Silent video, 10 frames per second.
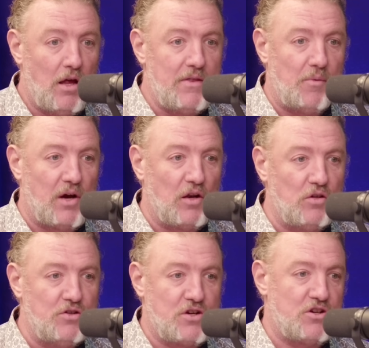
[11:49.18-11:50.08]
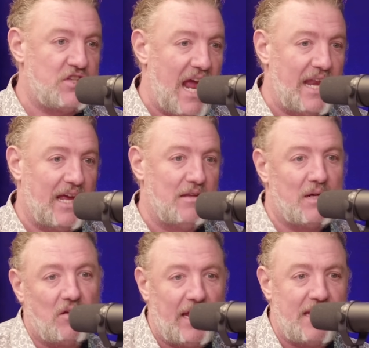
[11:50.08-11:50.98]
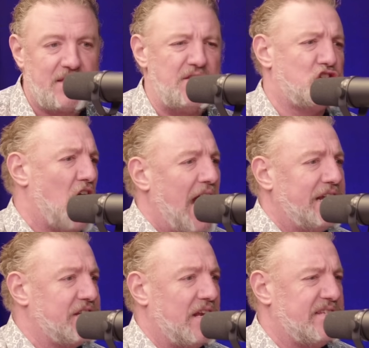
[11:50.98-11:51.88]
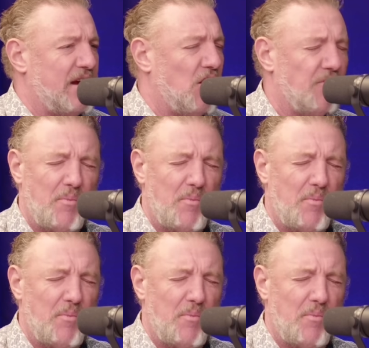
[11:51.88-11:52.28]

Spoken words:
then we're going to lose our standing in the Middle East, and then China's going to take over.